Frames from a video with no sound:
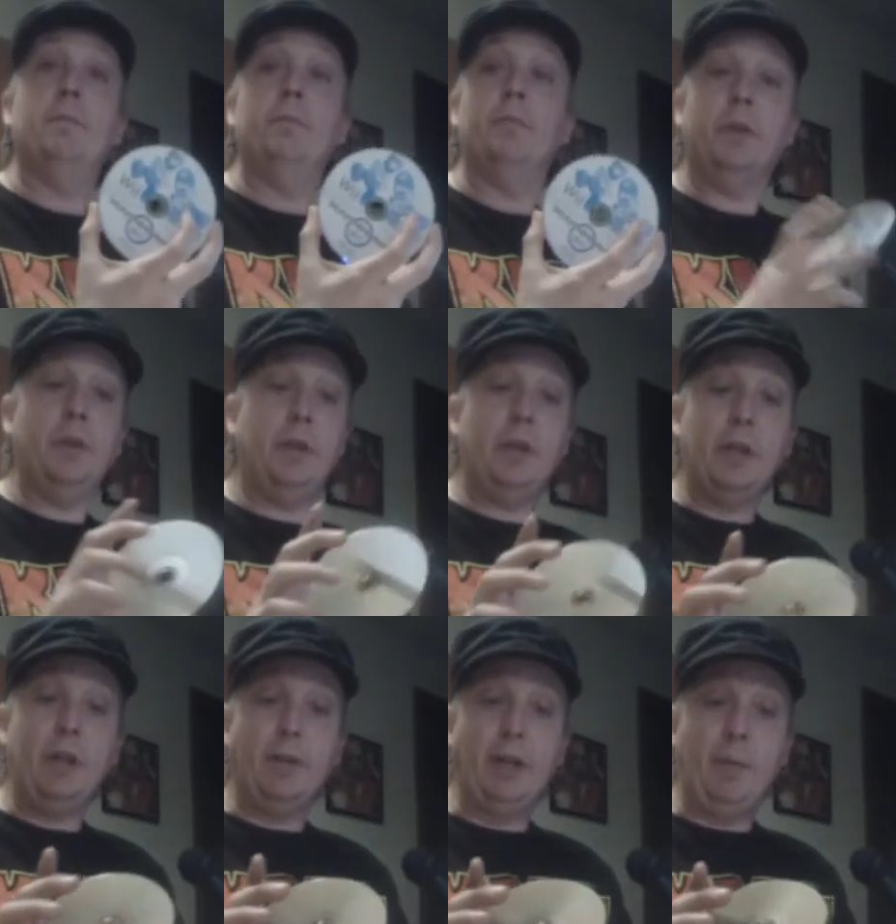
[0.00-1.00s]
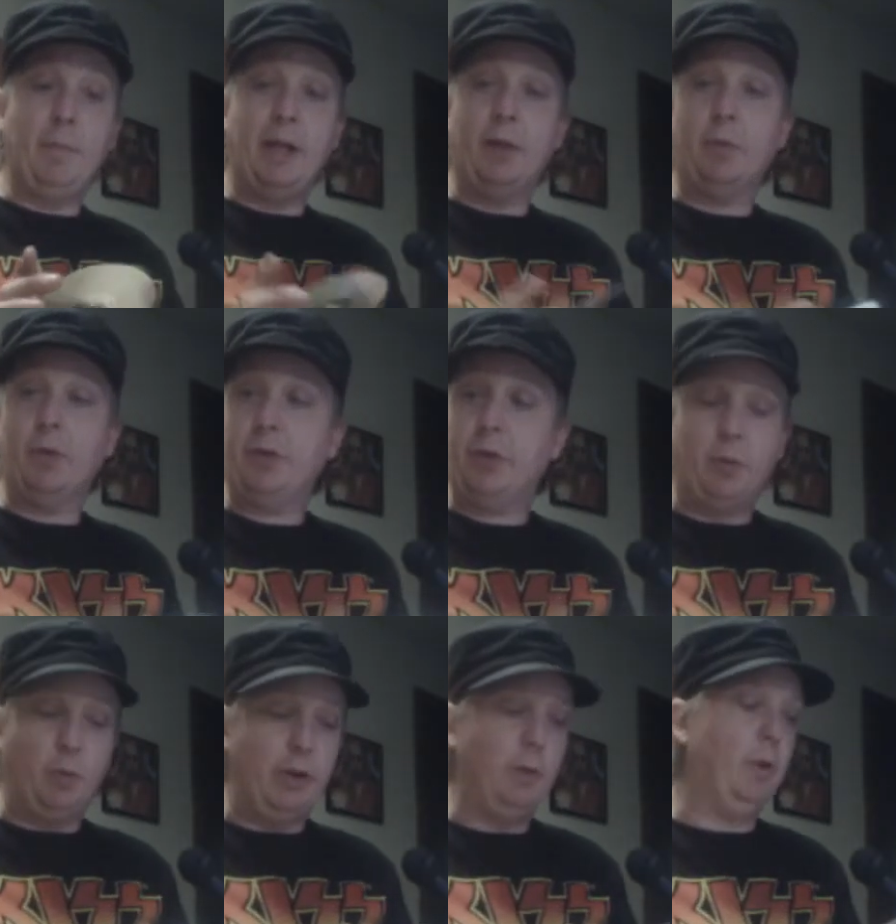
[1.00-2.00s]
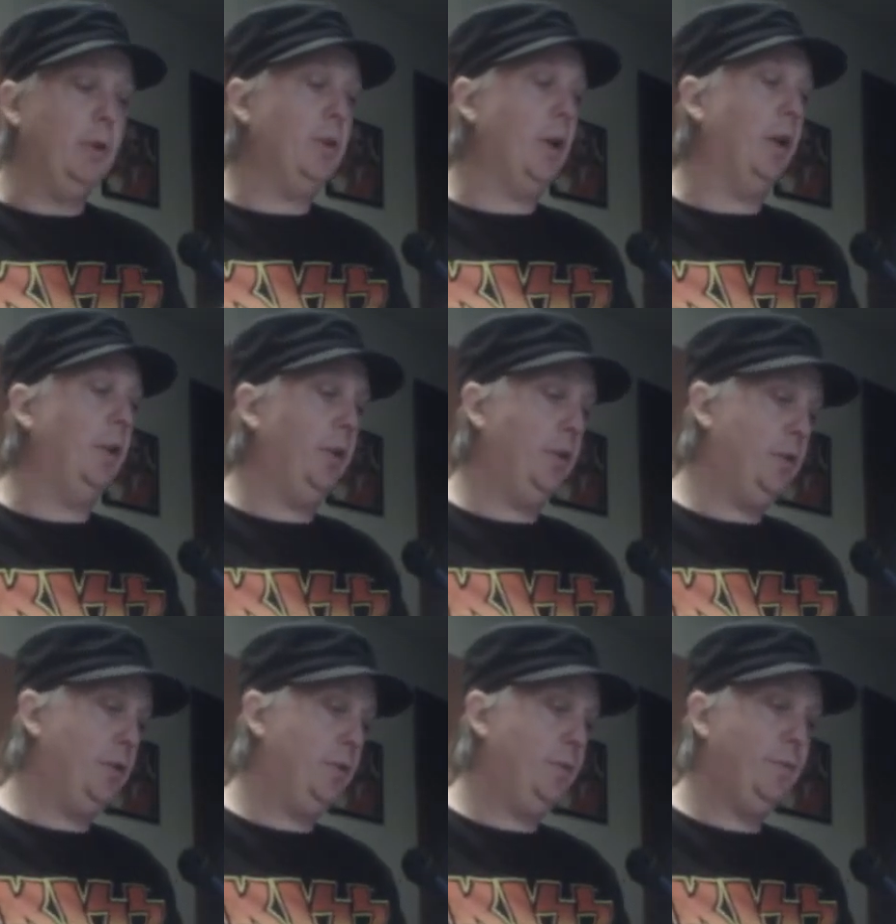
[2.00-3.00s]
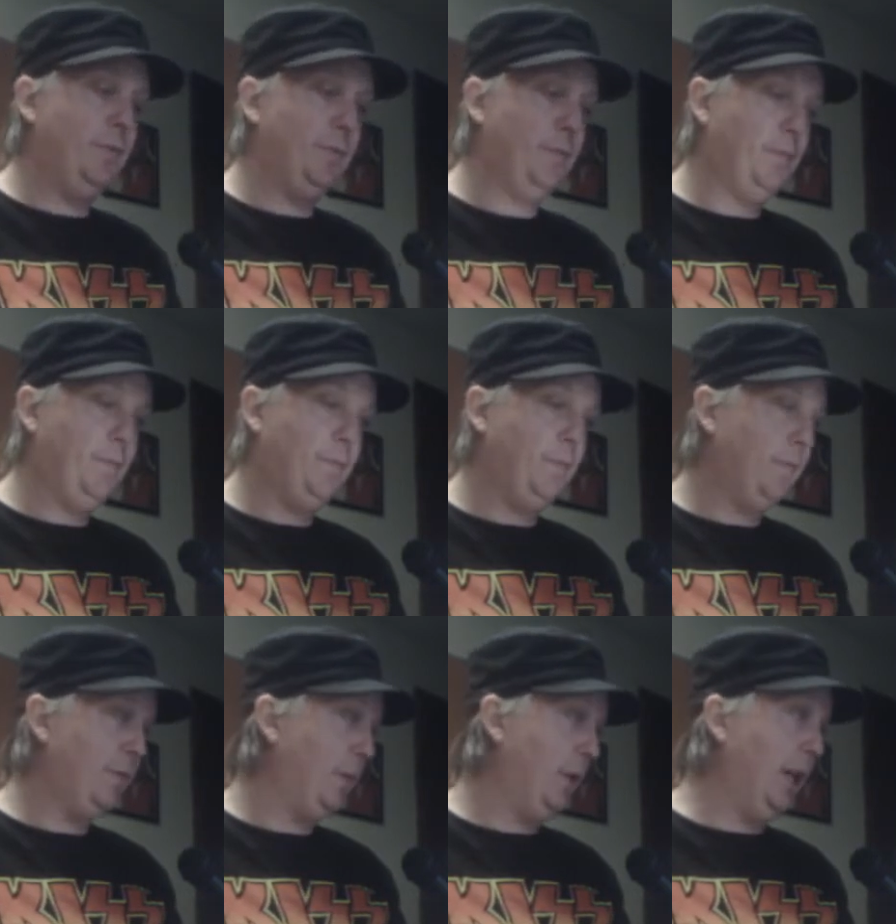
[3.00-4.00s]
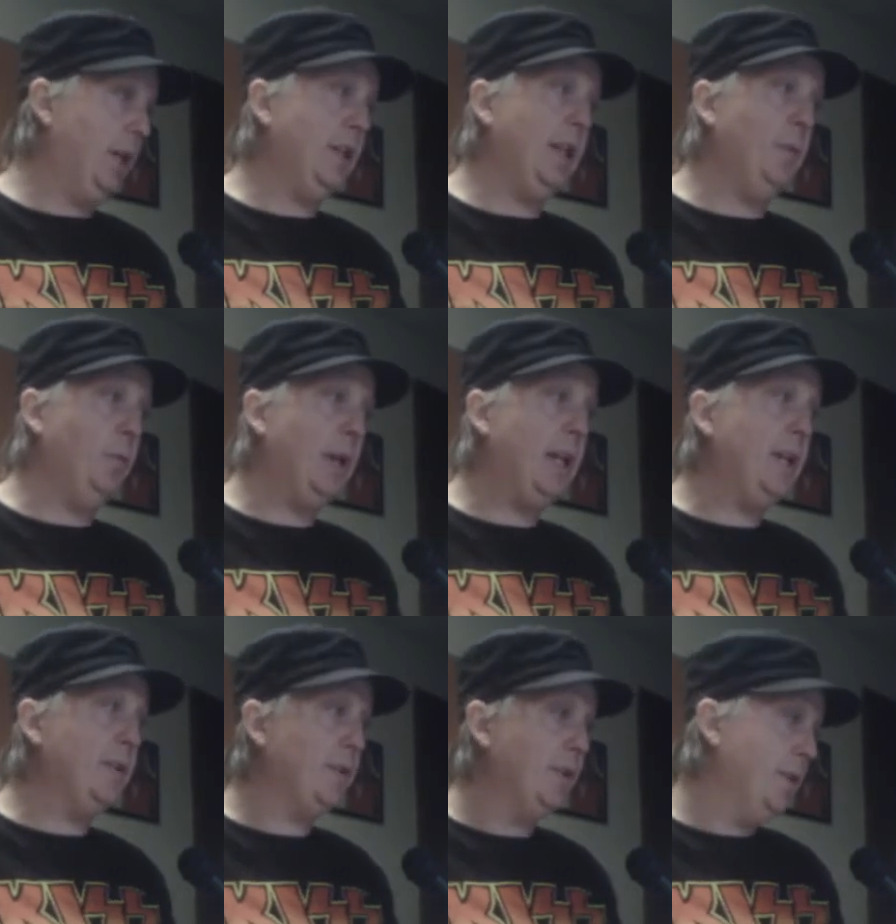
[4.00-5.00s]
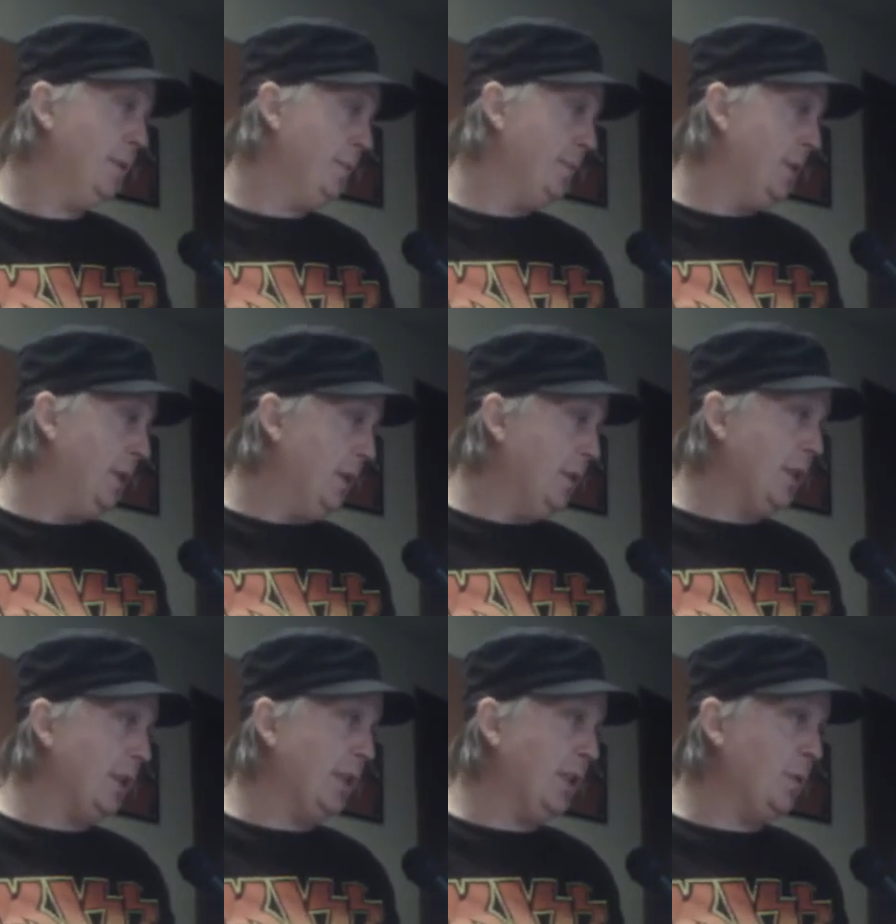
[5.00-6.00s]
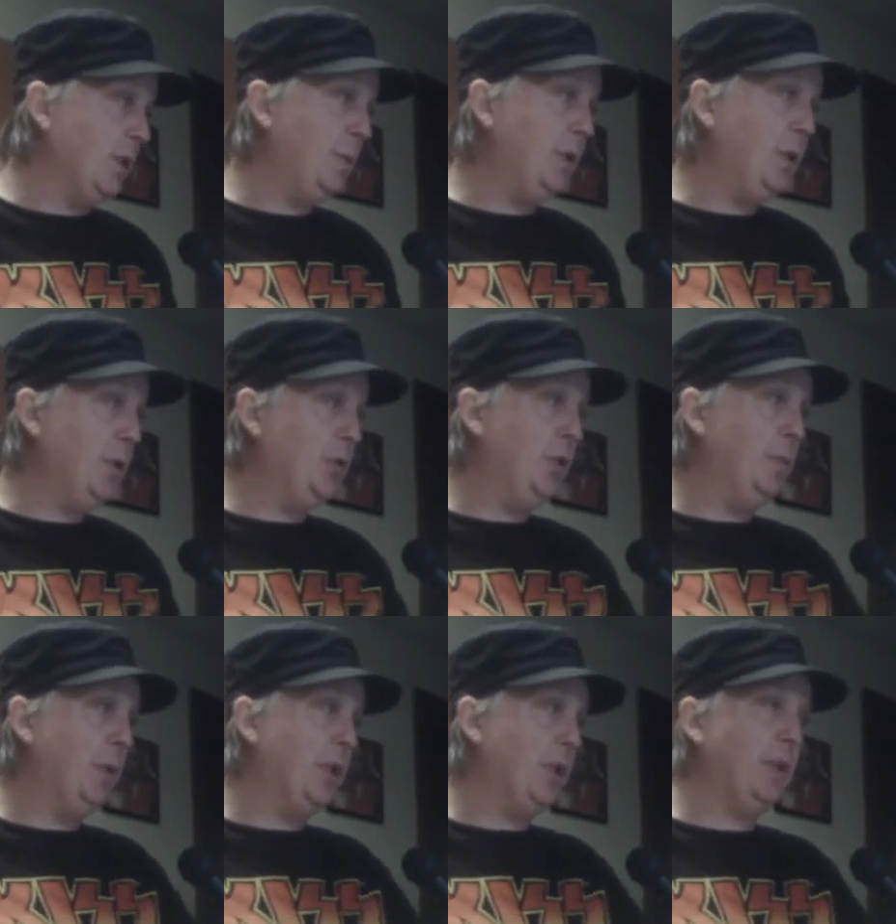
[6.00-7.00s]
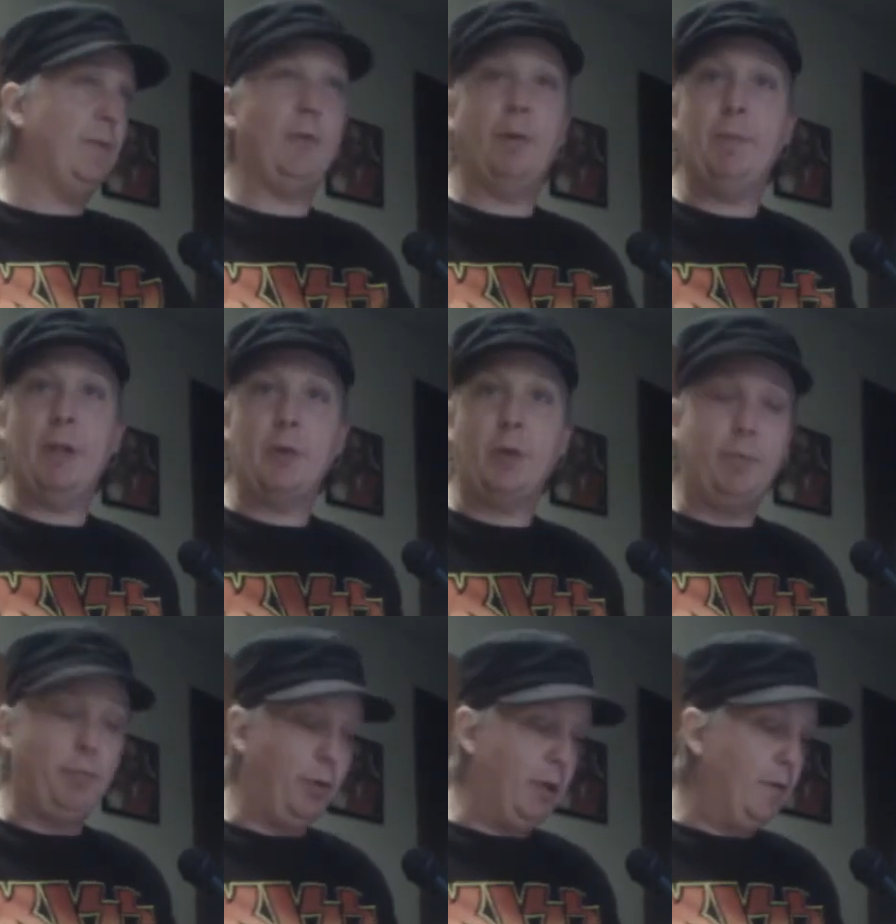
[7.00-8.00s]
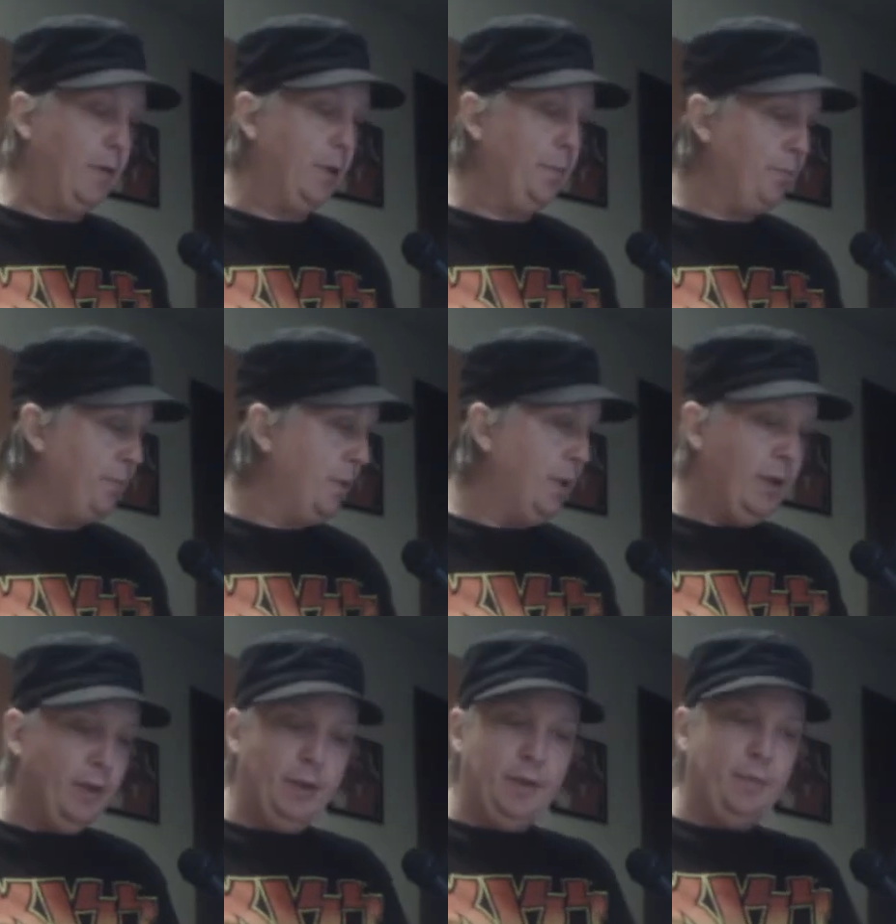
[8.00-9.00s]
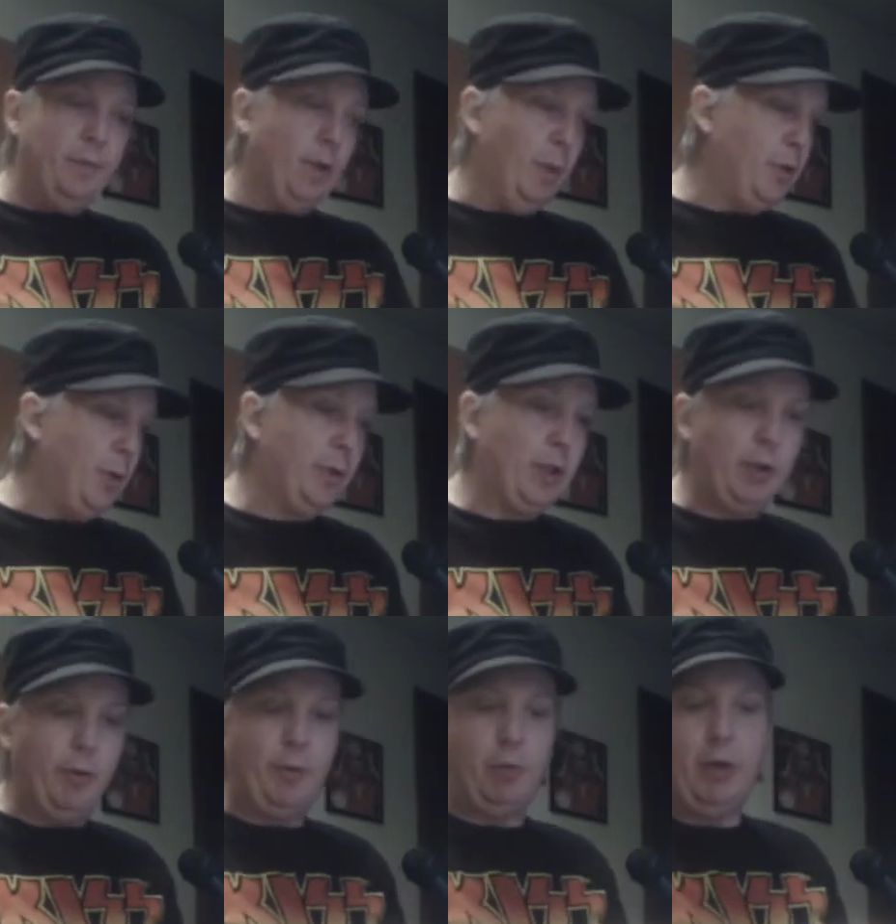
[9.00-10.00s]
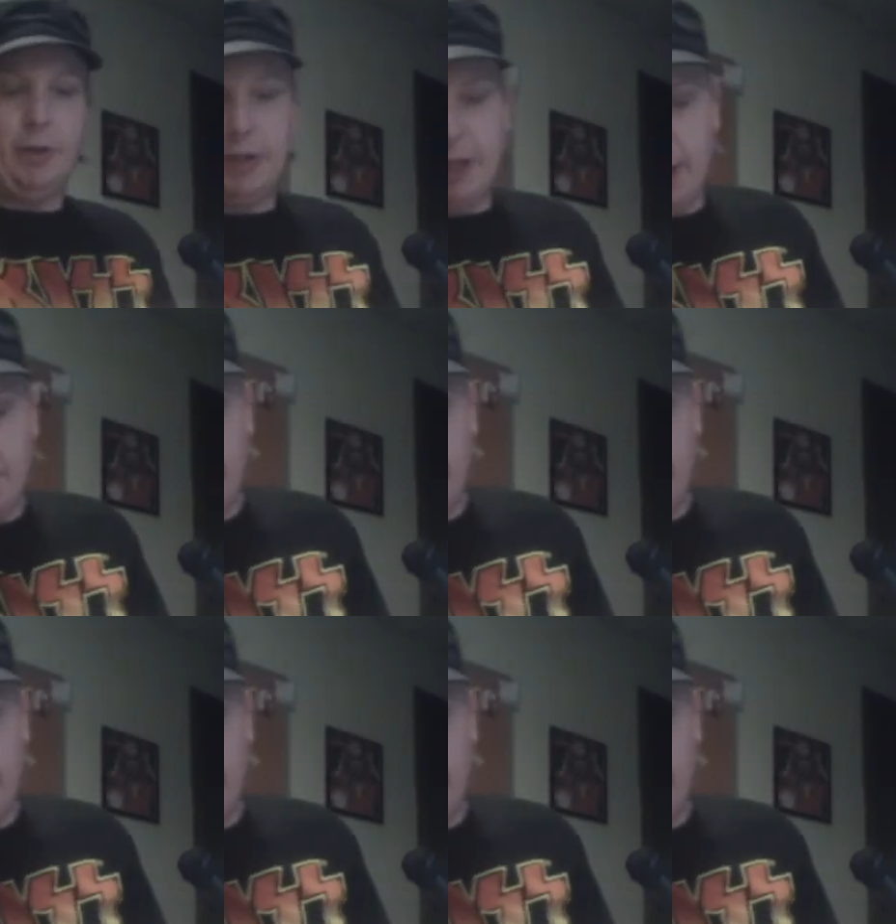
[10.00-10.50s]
Well, there you go. That made it worth the $21. And you get Wii's. Doesn't look like this one's been used too much except for a Metroid preview. I'm sure we could go through all the game